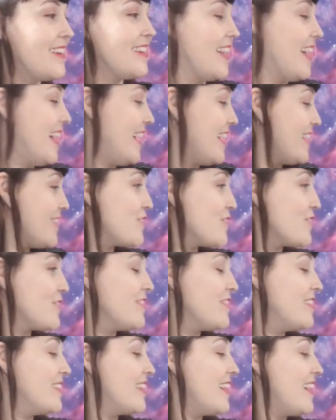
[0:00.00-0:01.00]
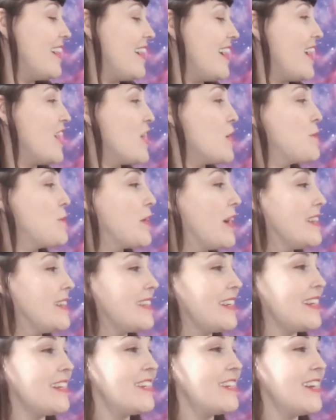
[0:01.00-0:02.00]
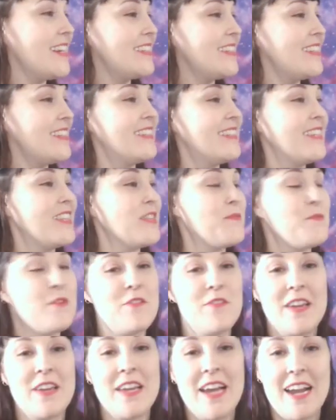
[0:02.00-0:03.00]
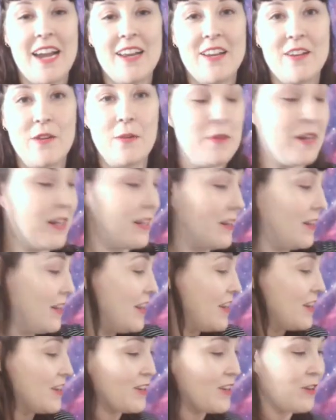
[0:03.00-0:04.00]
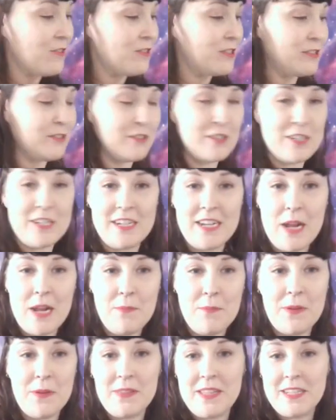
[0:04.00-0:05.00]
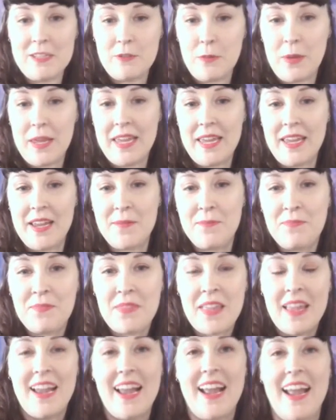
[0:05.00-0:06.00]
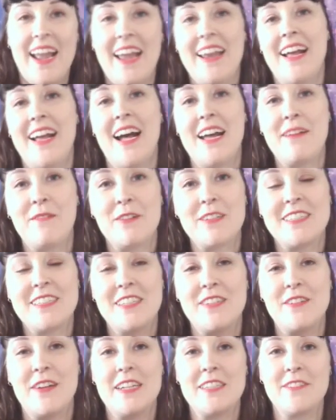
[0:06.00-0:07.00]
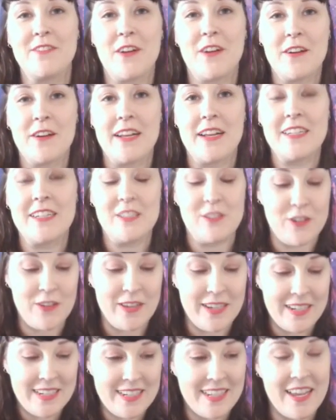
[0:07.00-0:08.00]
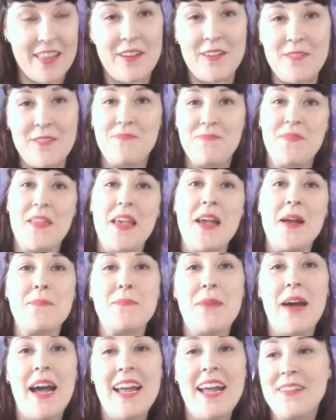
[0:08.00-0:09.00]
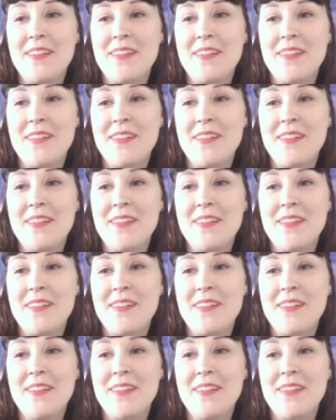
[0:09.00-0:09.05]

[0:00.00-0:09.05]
Angel. I hope you guys get a chance to see the movie. I know I'm going to go search it up this week, and I will see you guys for our next drawing together. Bye.